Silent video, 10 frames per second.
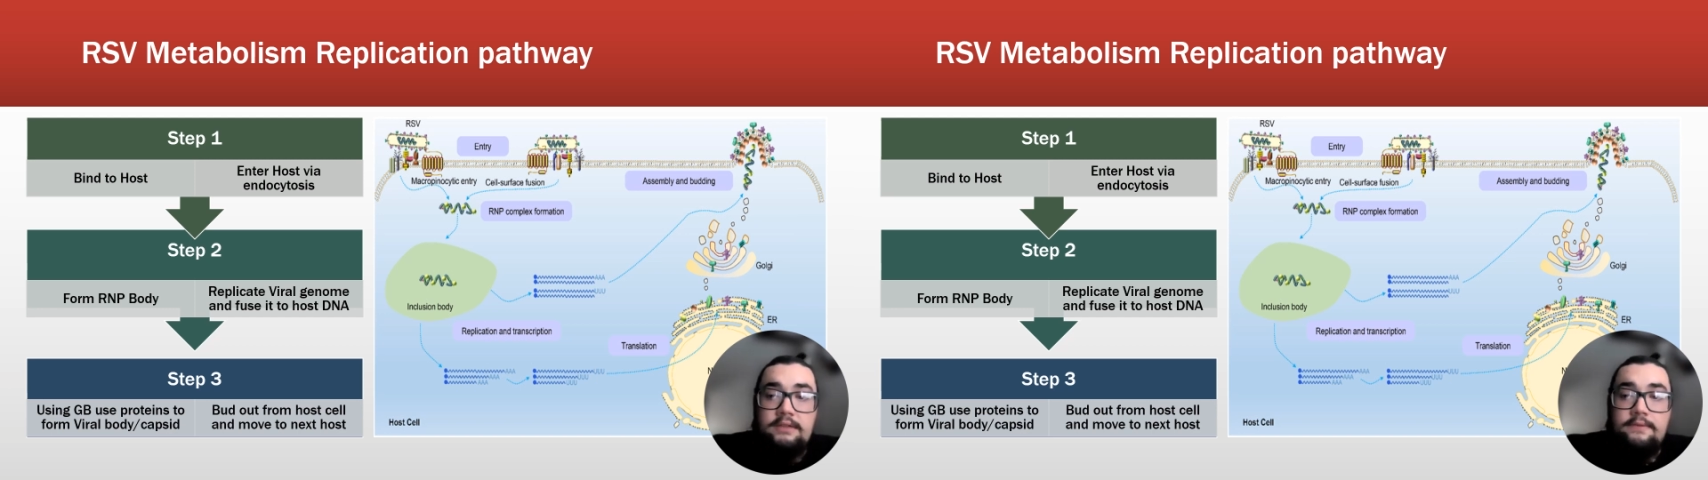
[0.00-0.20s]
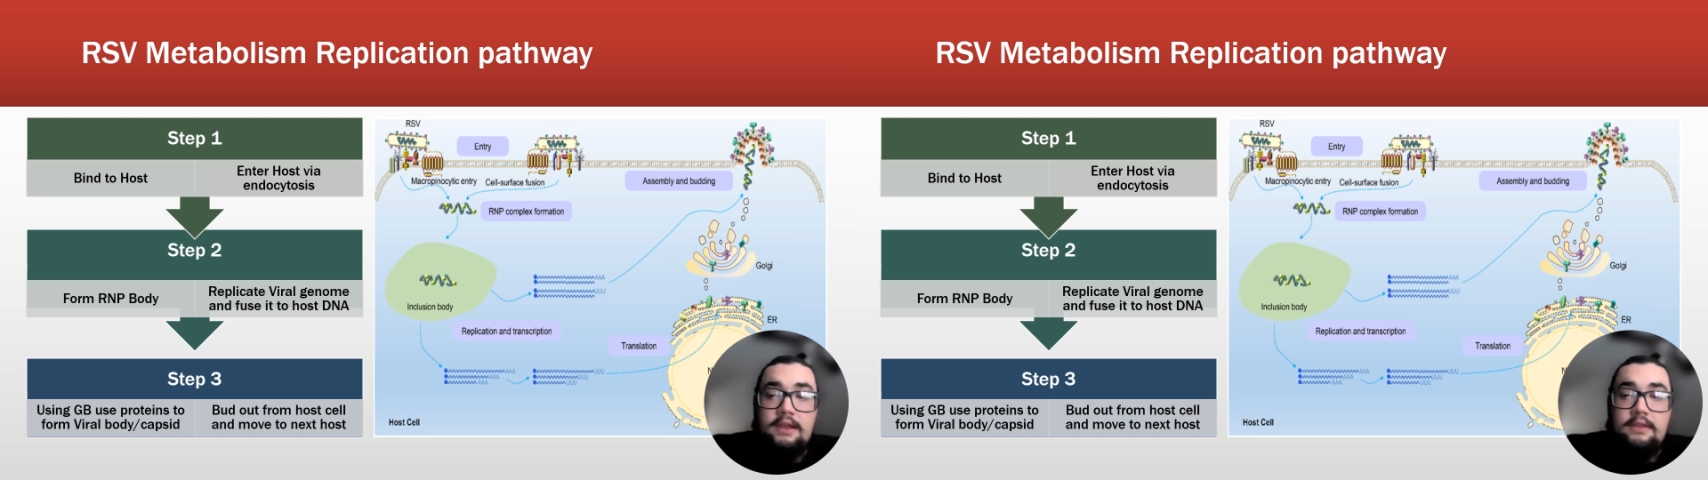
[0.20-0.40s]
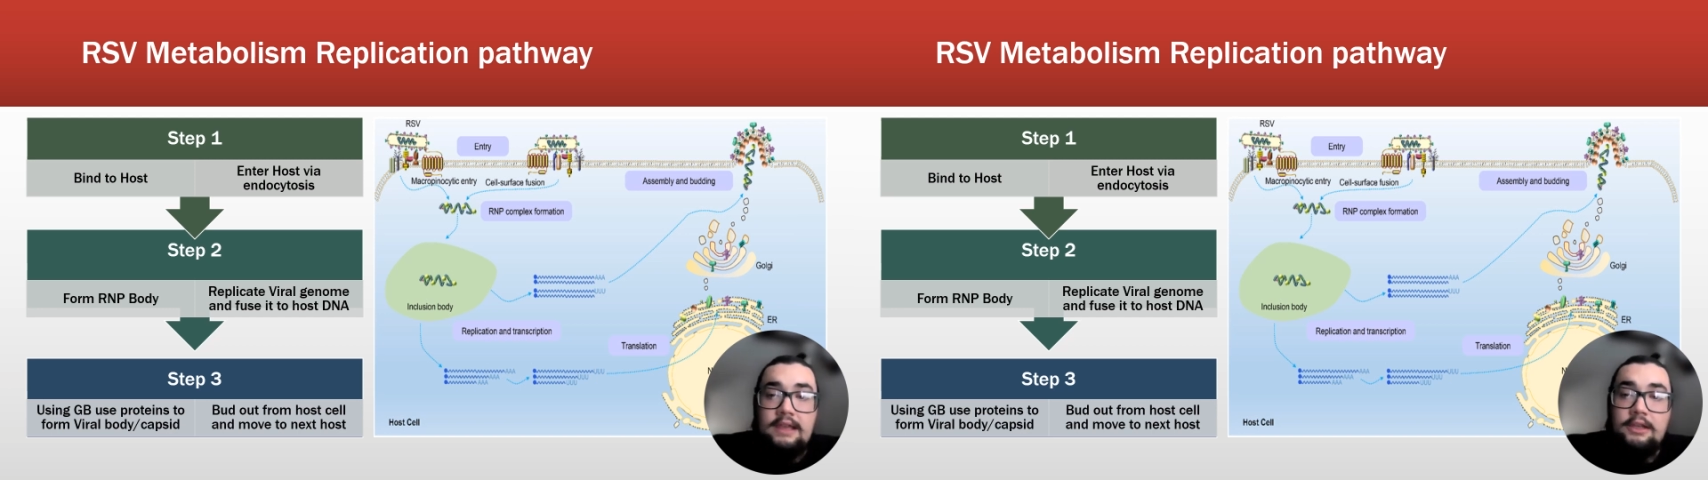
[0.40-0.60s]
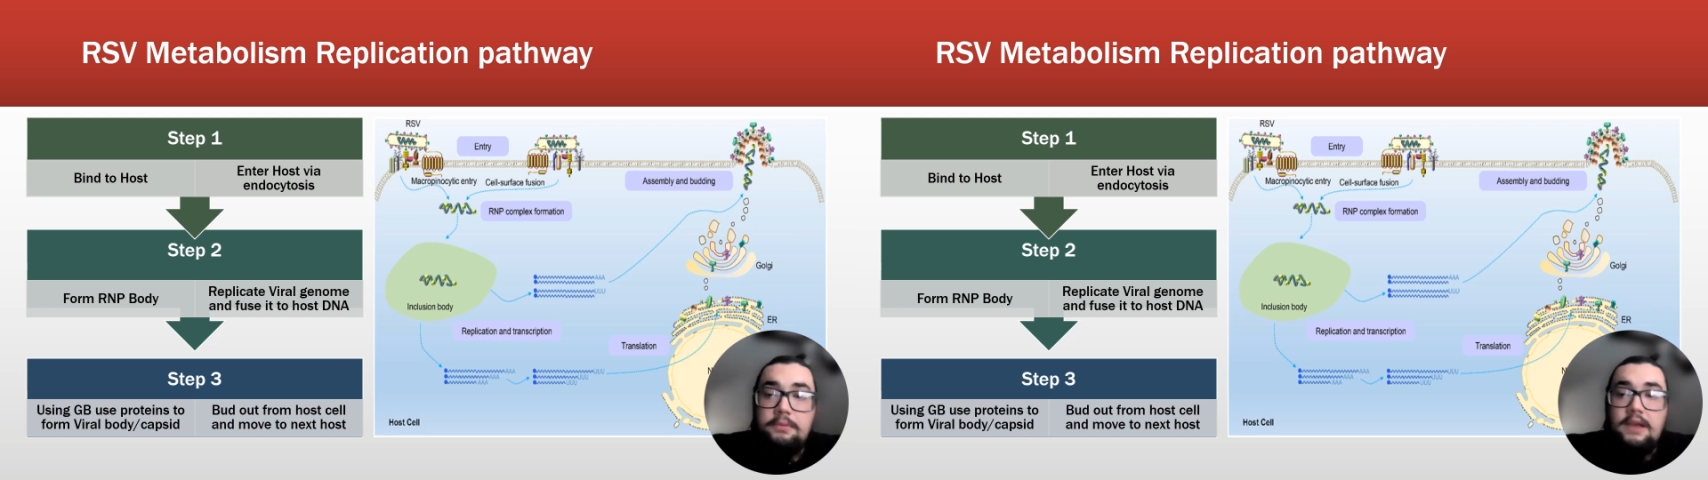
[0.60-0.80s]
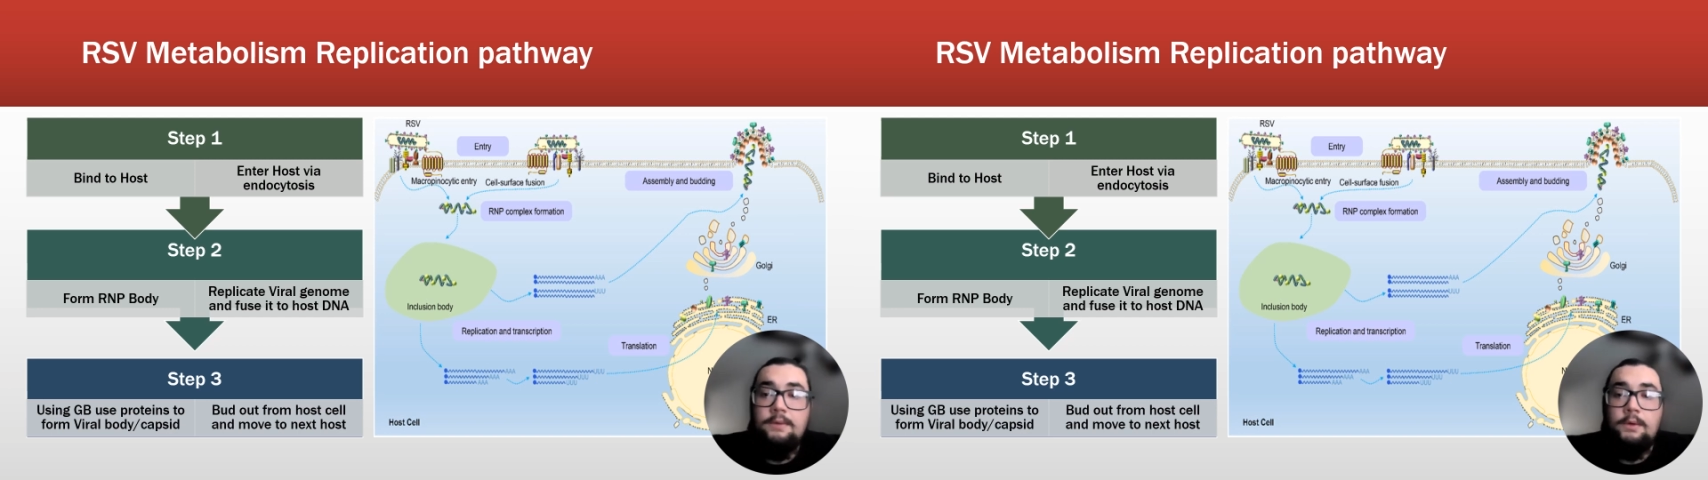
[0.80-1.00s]
via the
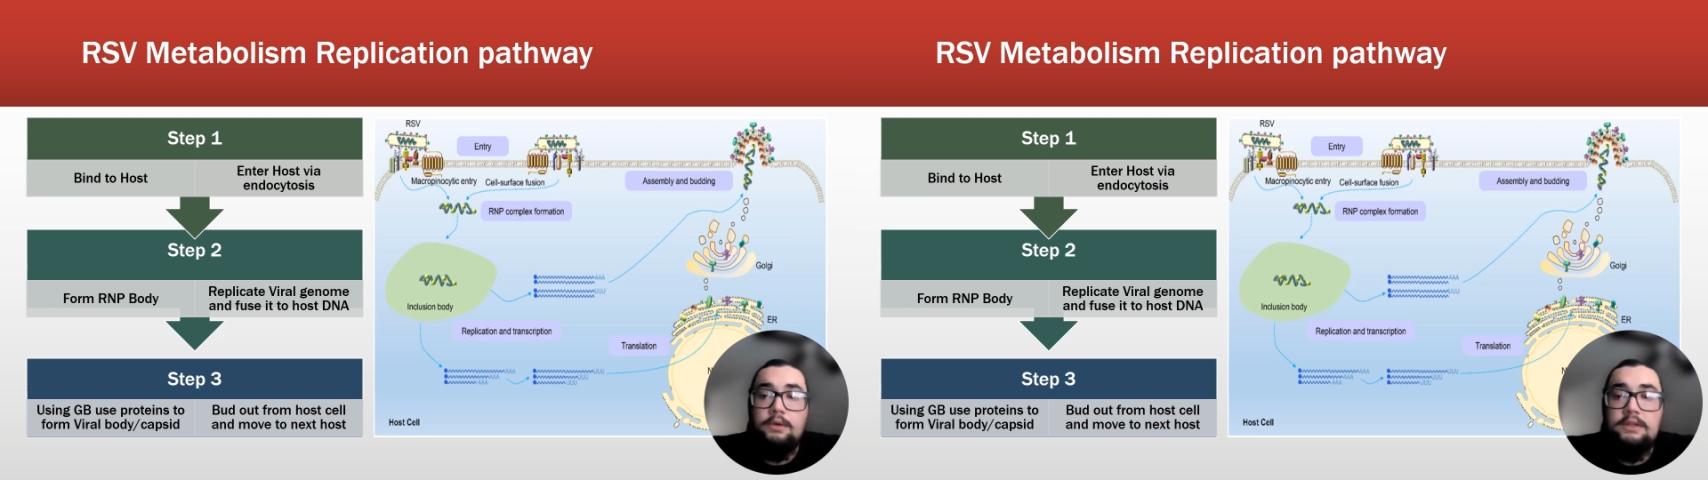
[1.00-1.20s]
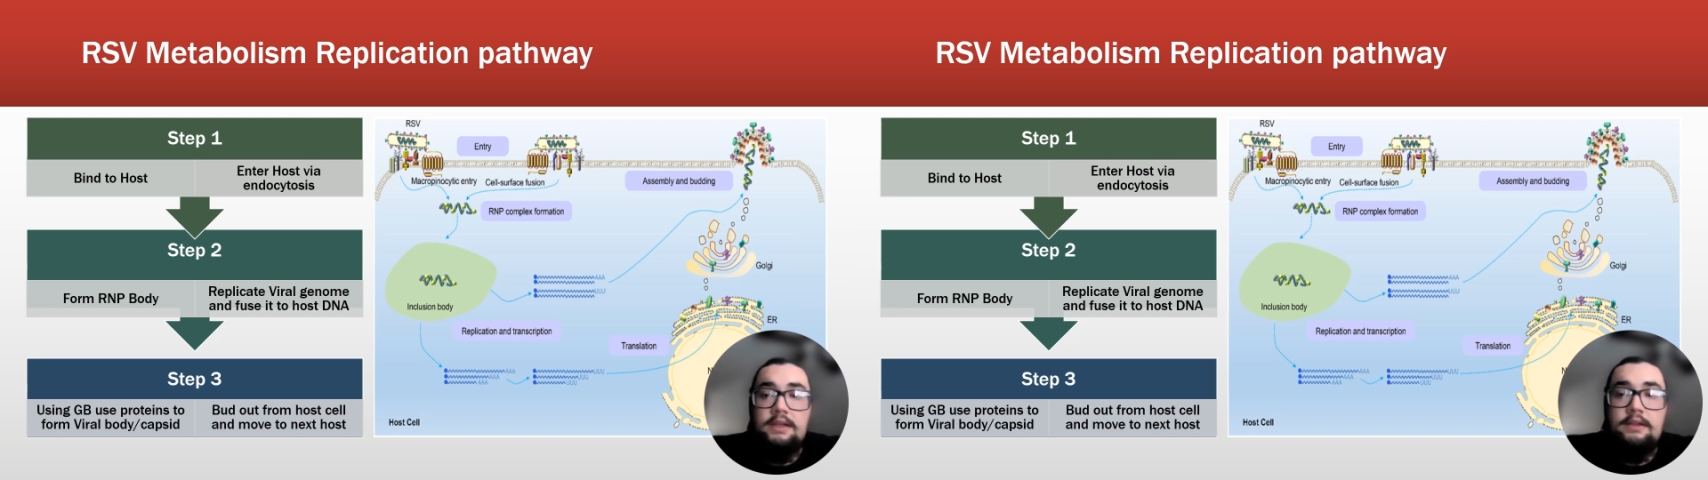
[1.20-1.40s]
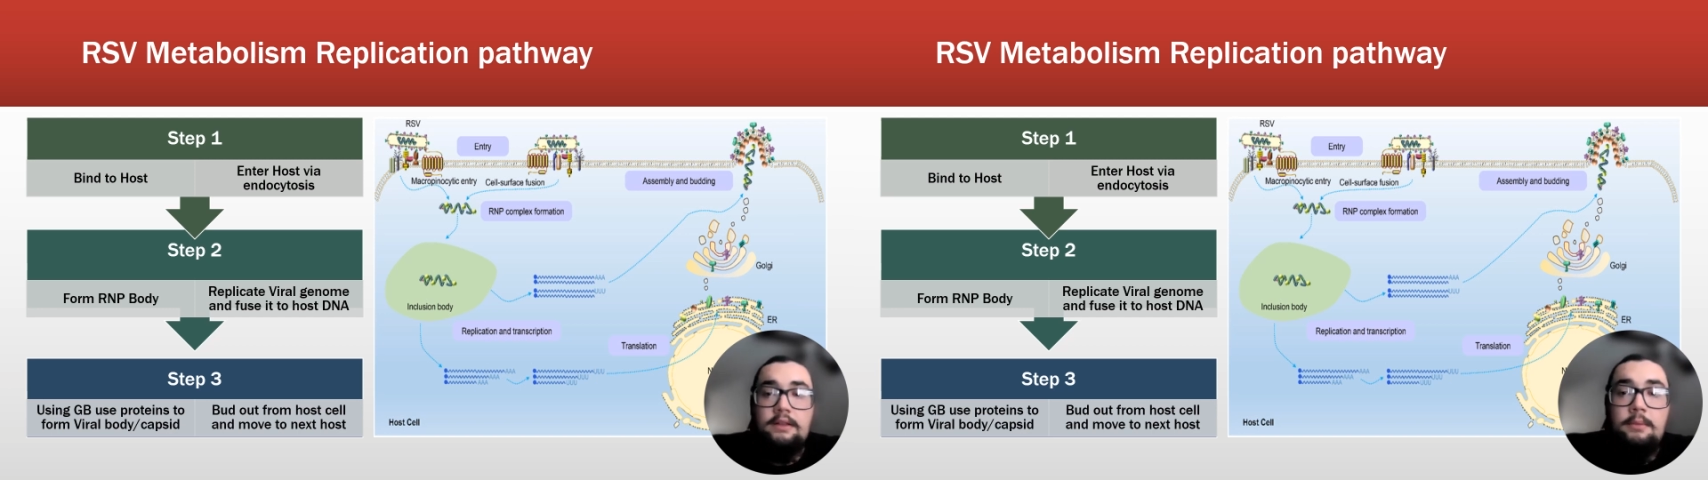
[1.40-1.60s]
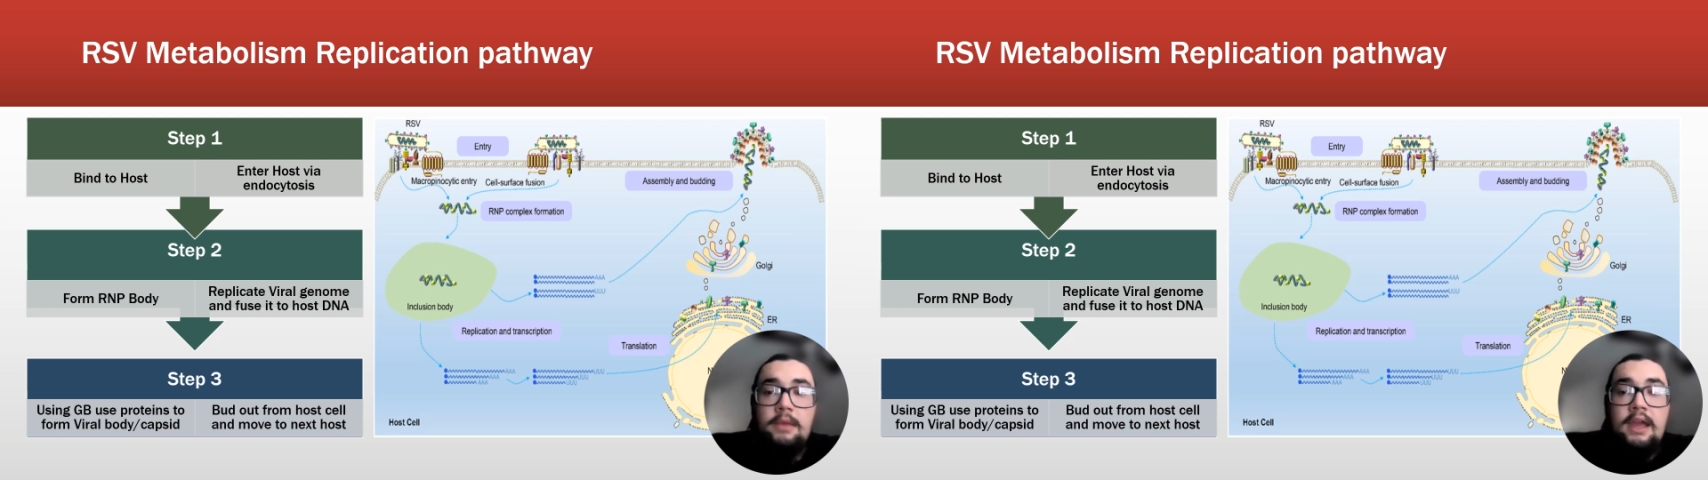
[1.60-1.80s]
endoplasmic reticulum.